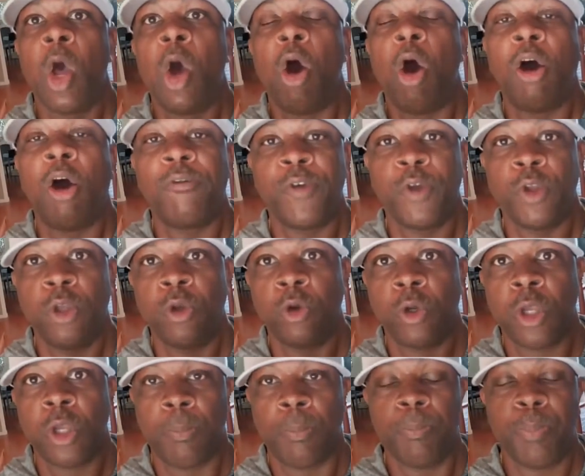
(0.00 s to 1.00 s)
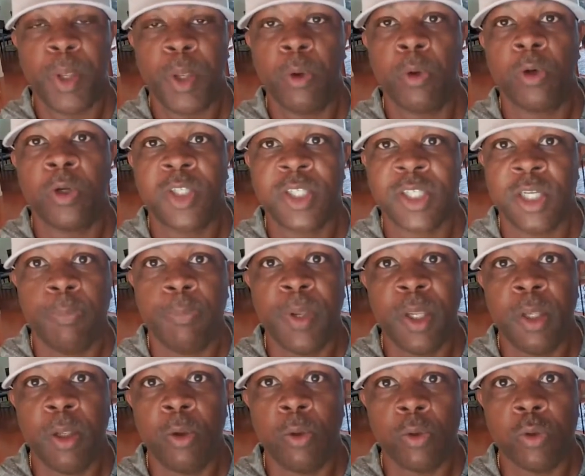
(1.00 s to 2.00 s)
off of your computer
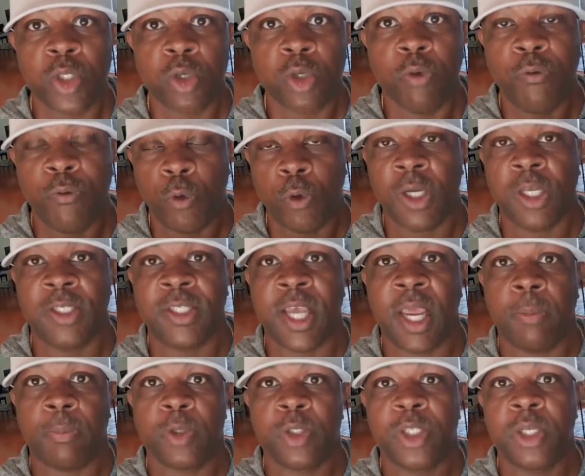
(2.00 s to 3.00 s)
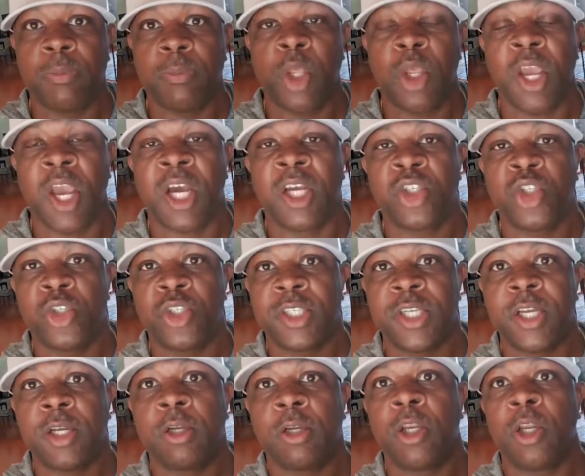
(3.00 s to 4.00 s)
CPU. So for an example, some of you guys, you
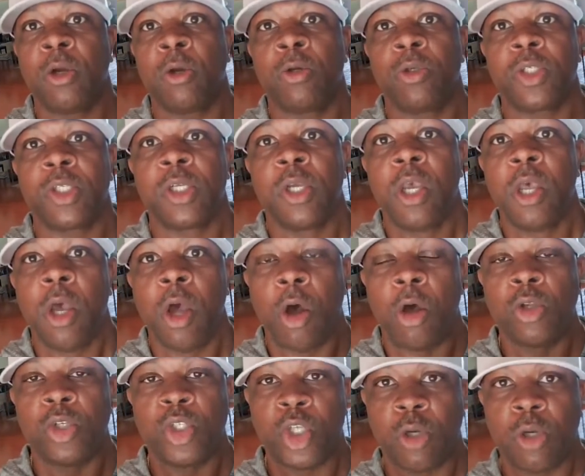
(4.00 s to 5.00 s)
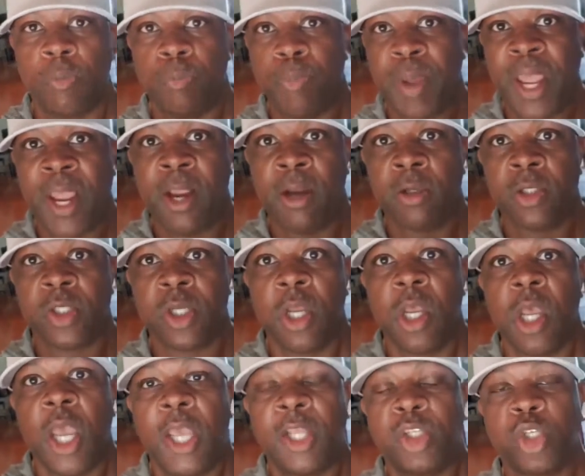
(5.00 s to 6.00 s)
set alerts on certain pairs.
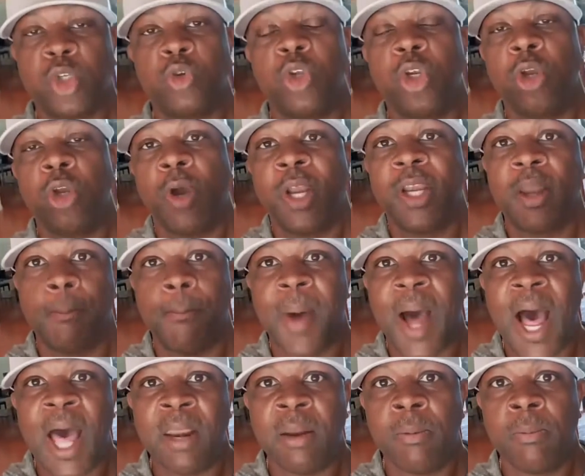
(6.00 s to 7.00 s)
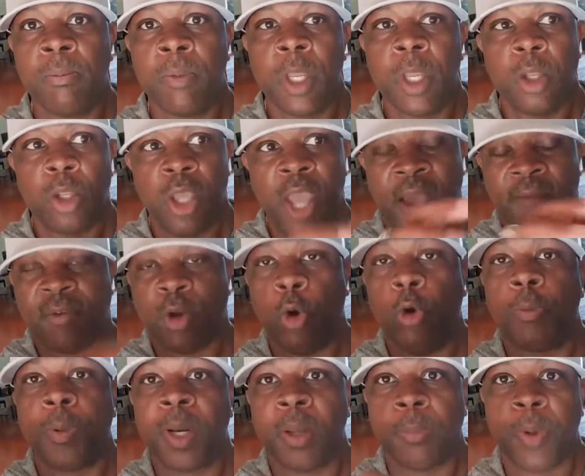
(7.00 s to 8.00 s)
And so, at the bottom, you have to
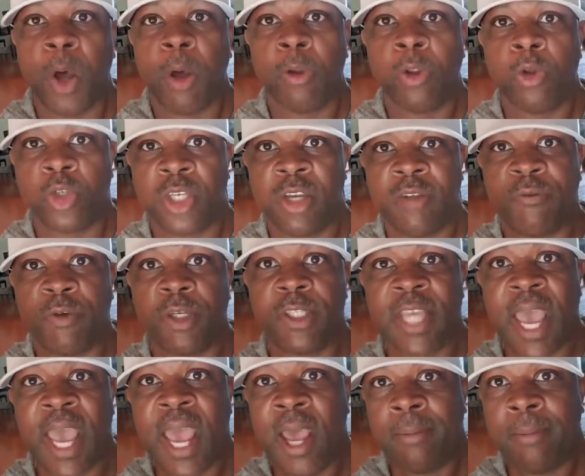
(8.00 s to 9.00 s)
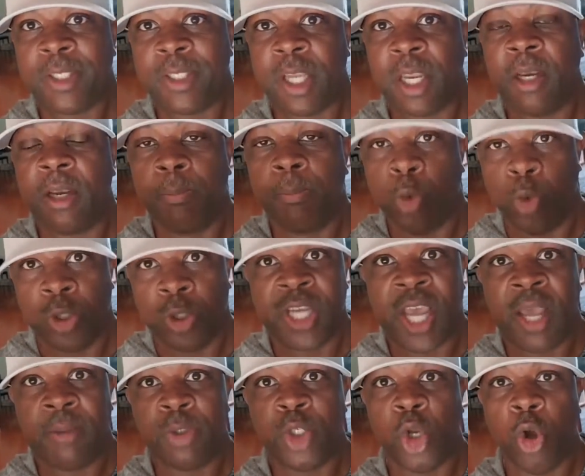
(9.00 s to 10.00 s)
open up all those different tabs. And the more
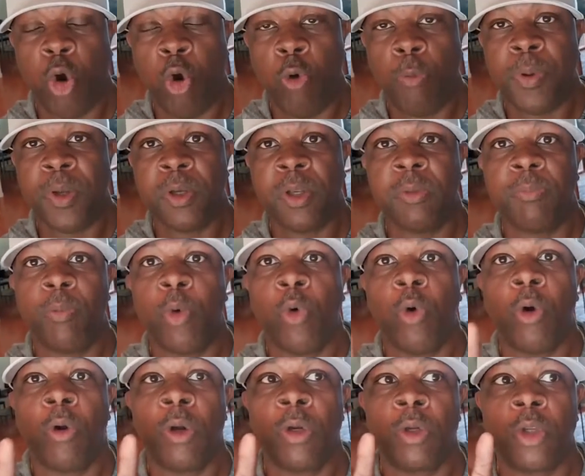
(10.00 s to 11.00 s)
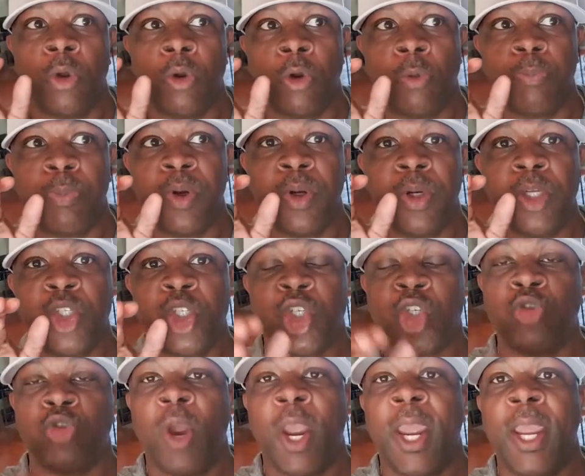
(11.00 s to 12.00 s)
tabs you open, the more you're putting
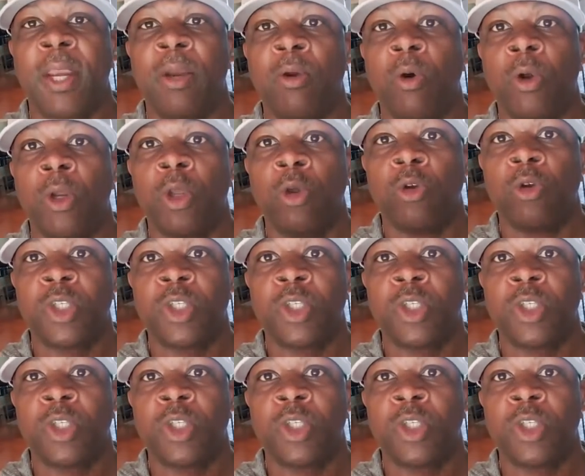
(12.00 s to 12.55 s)
strain on your